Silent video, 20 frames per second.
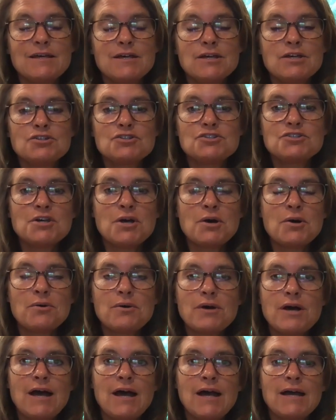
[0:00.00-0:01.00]

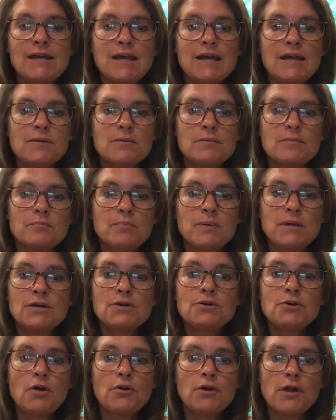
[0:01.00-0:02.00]
So again, be a
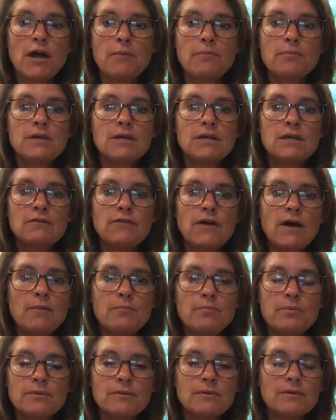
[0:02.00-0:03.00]
grown-up, give up
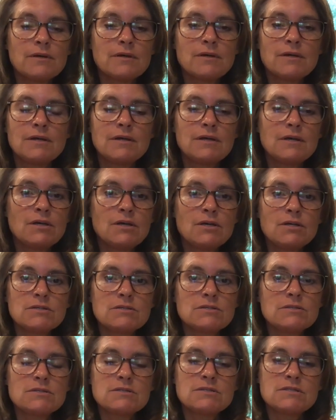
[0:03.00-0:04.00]

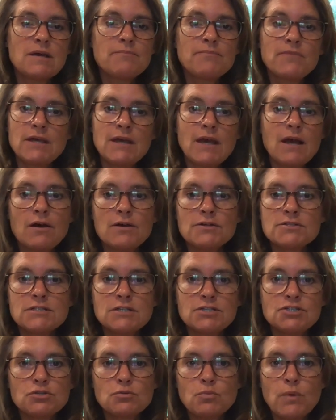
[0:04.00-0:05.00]
something else
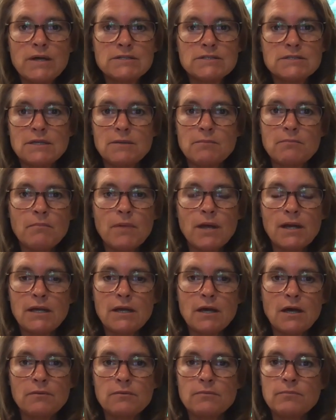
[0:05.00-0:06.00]
that you're wasting money
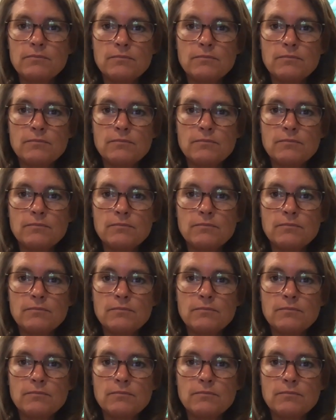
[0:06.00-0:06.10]
on,